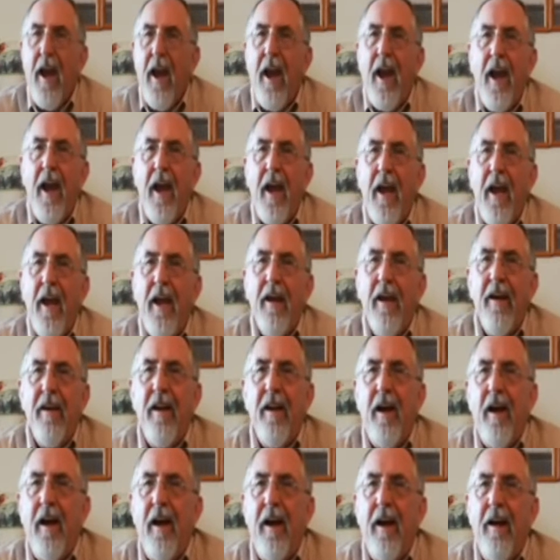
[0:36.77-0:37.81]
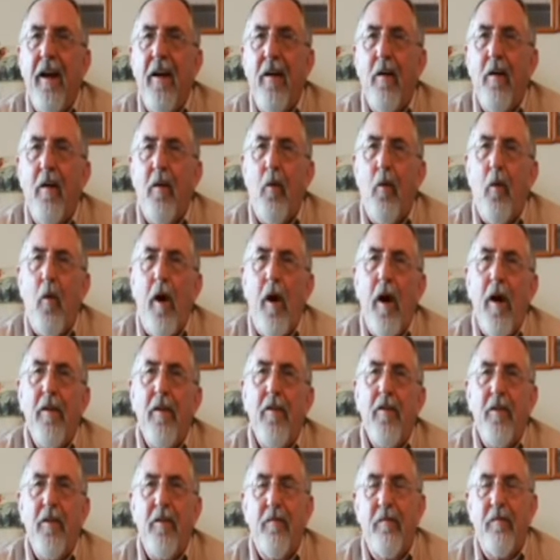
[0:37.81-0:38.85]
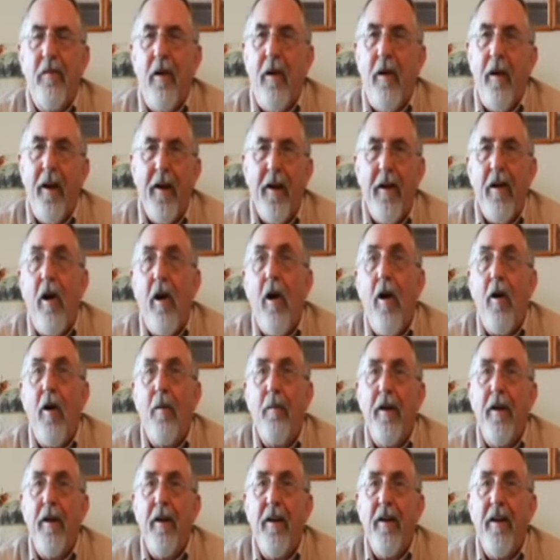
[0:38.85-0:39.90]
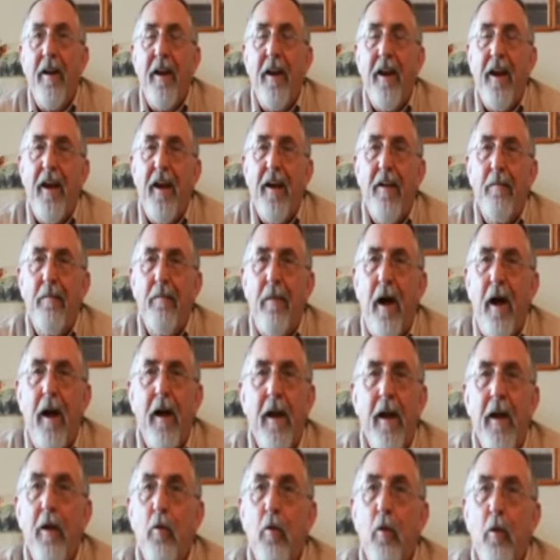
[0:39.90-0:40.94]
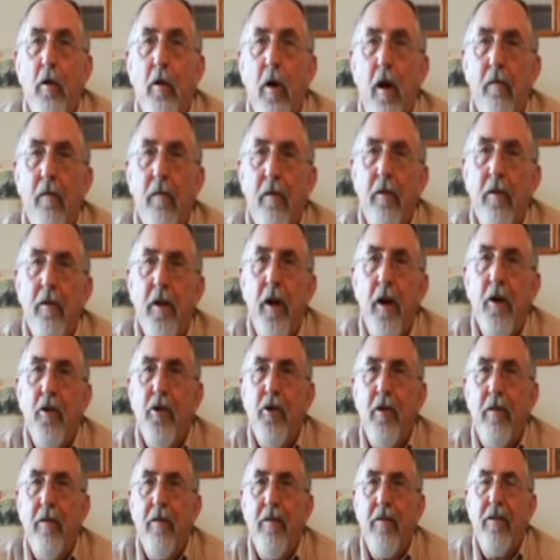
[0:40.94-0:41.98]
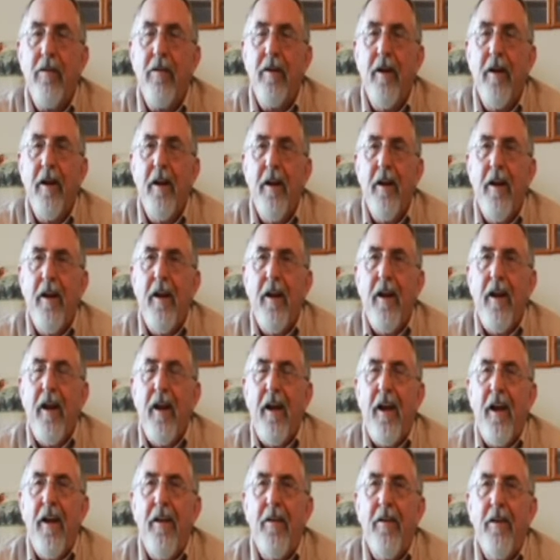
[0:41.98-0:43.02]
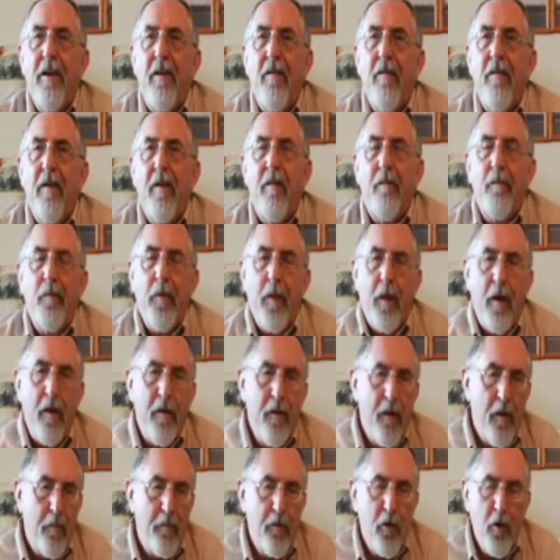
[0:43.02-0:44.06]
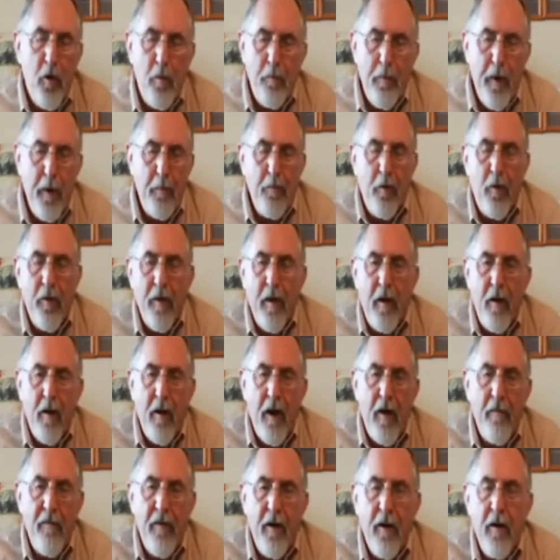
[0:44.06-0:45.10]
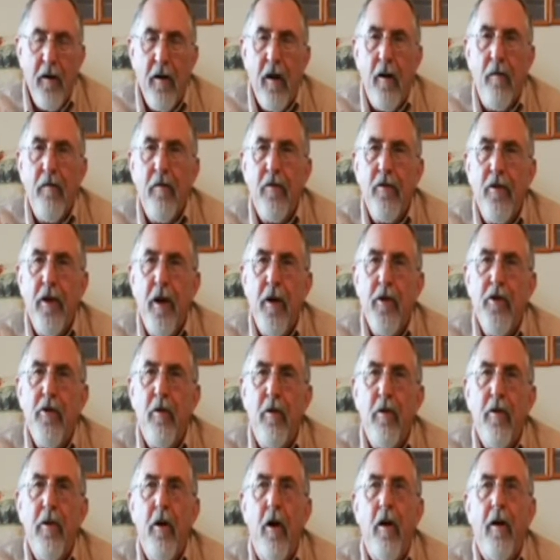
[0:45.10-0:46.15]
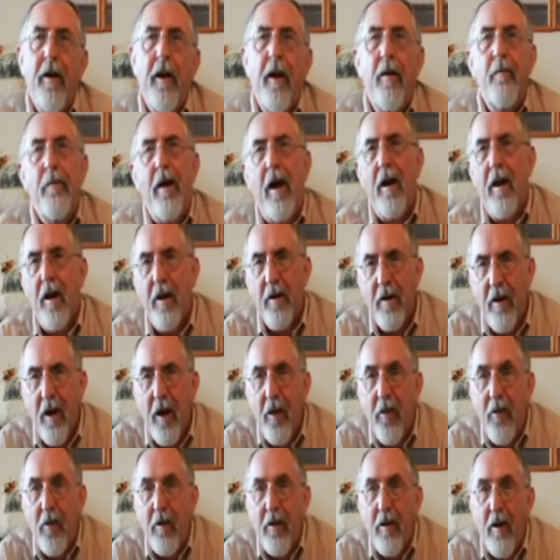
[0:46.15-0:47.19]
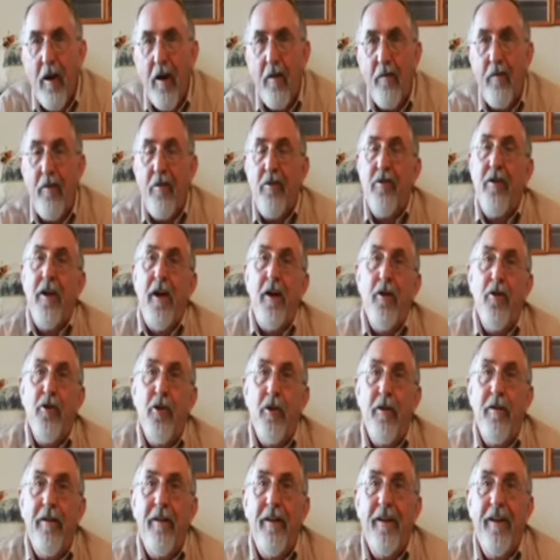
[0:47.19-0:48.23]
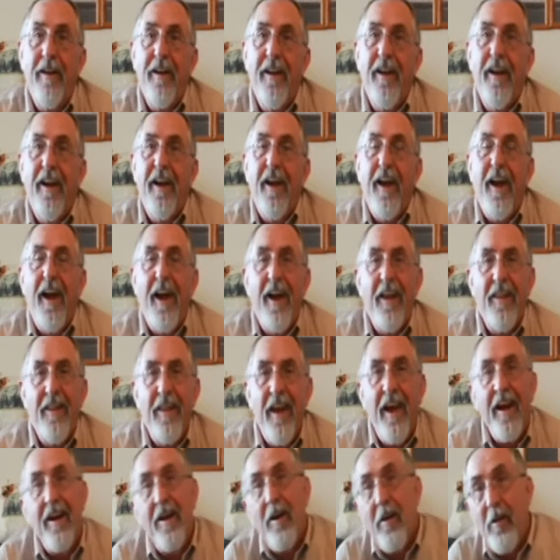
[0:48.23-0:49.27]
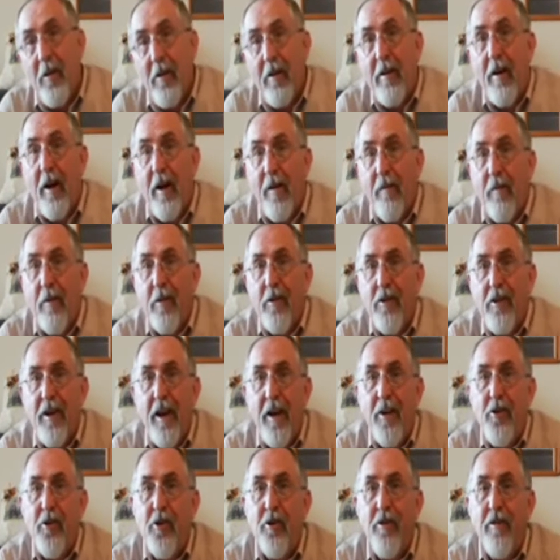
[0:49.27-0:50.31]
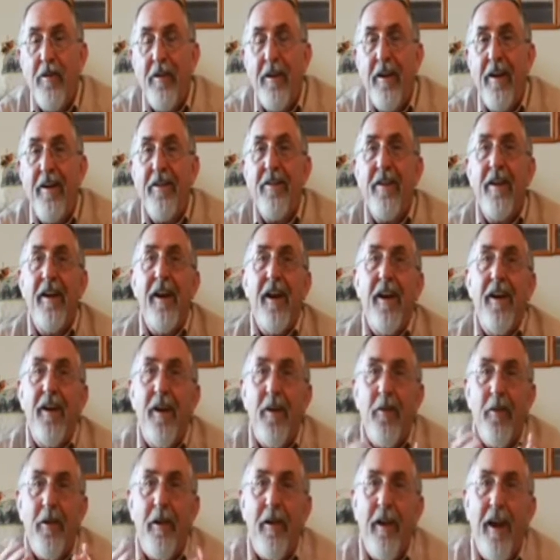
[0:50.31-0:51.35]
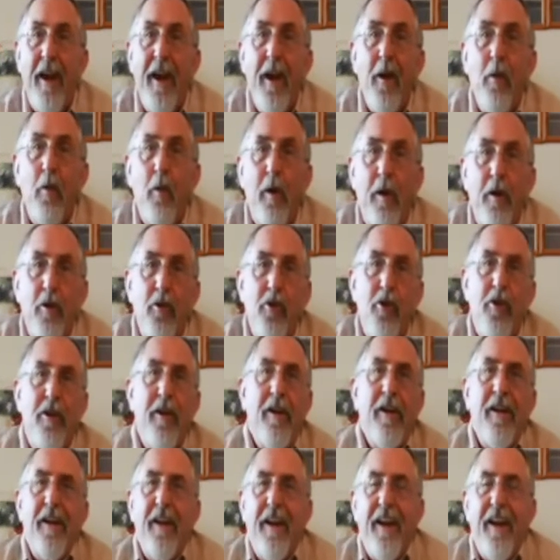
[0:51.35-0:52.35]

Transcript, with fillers: and uh, what's very common in bilingual conversations is that the two people that are having a conversation are talking about another conversation and that other conversation is in another language